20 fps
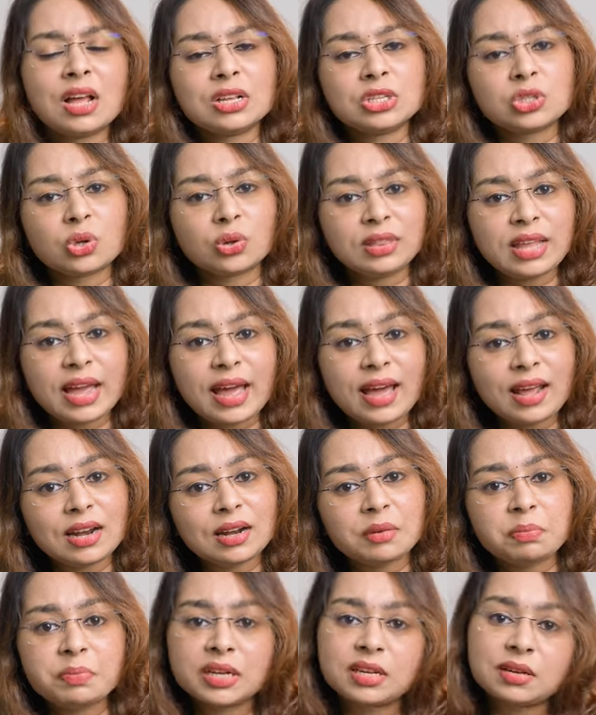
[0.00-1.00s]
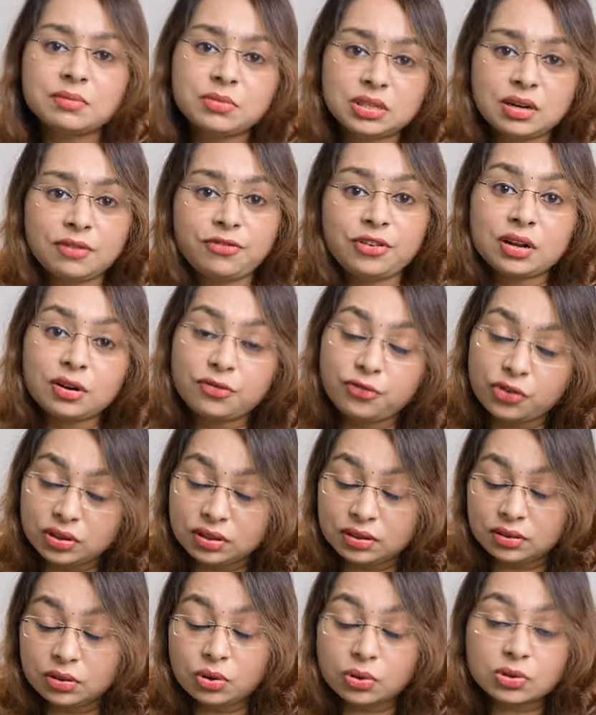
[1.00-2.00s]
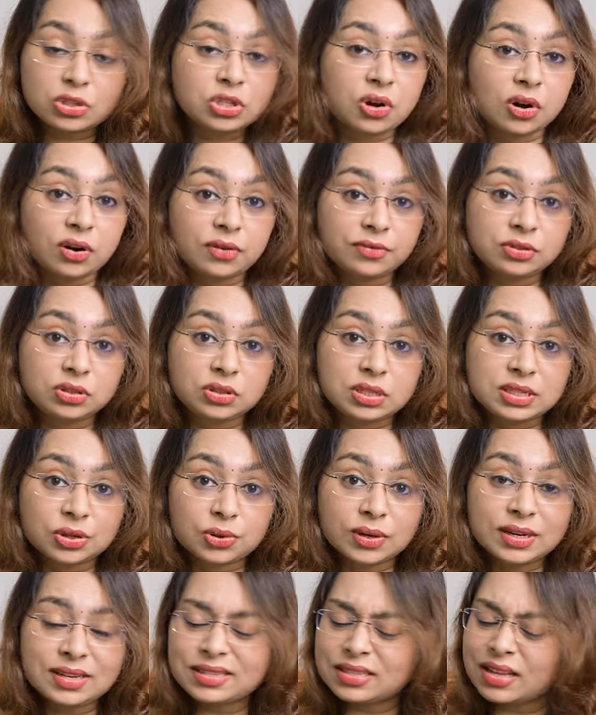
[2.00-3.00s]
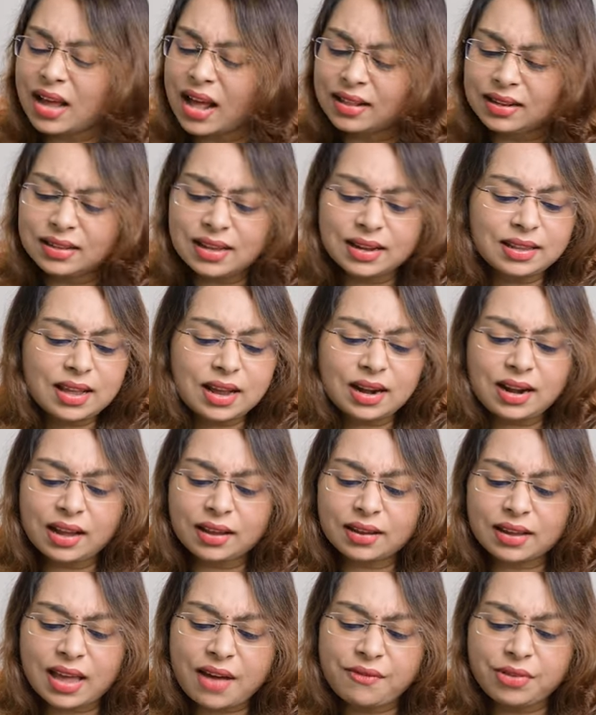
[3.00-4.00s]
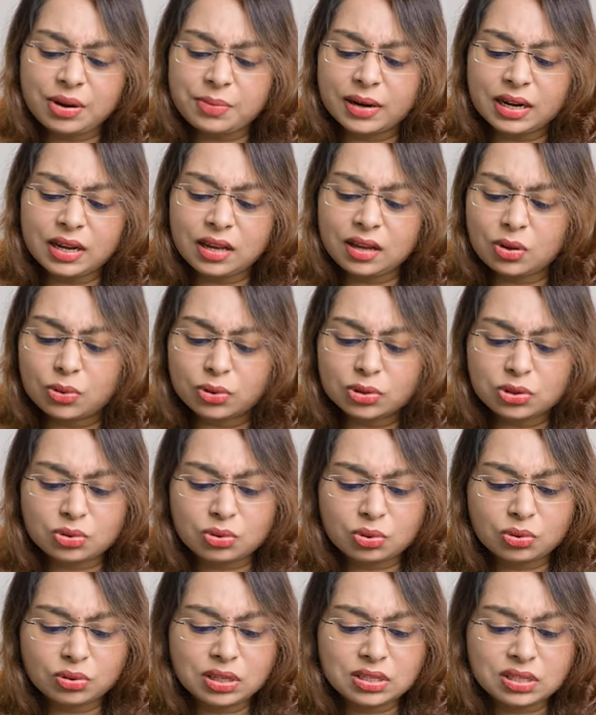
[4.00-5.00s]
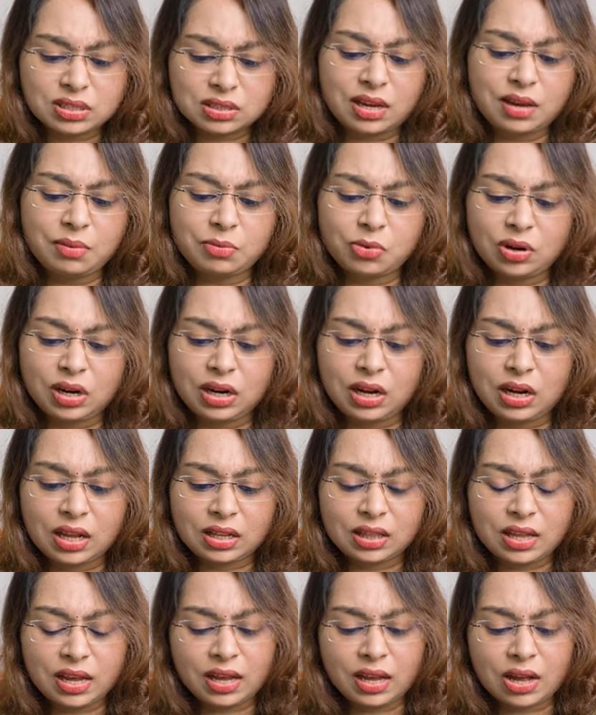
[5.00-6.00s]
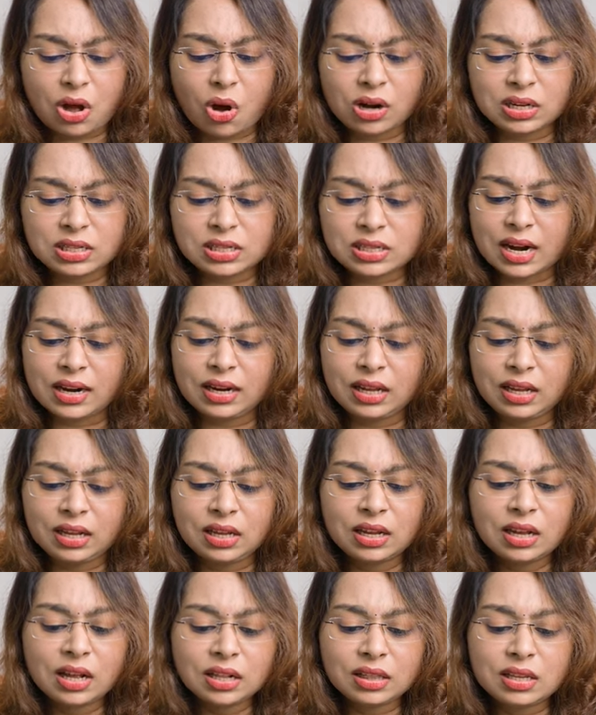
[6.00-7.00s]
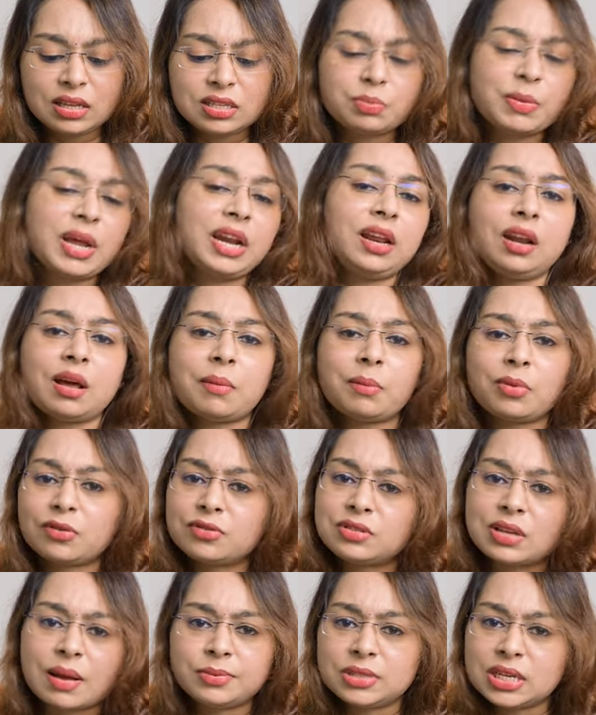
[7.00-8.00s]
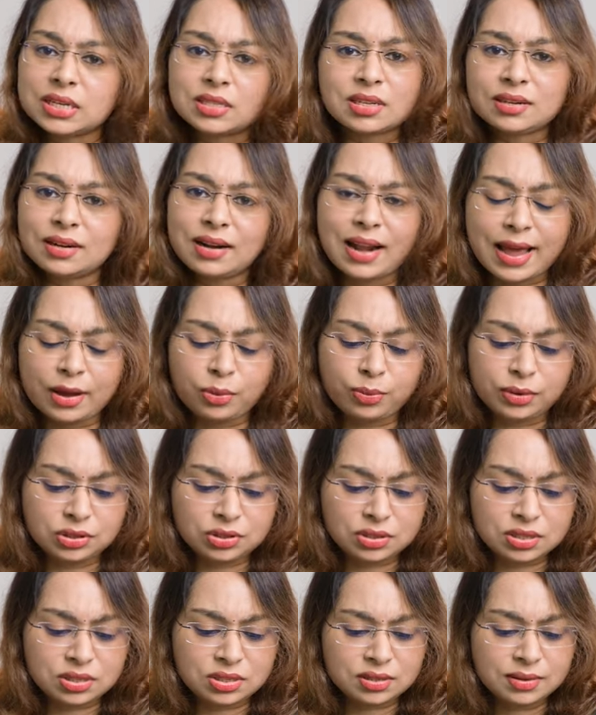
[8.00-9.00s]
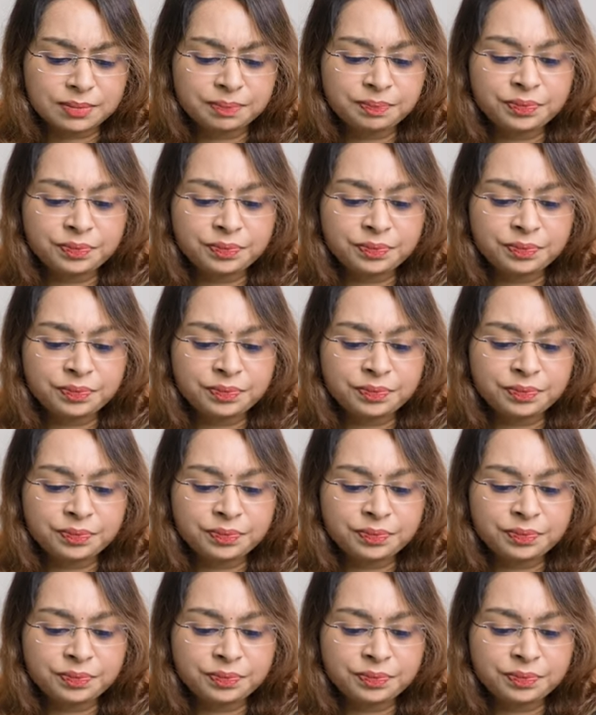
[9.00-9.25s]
So there it becomes difficult for those sort of students. Other than that, like everybody goes through this scheme only. Like they all study this many number of subjects and languages.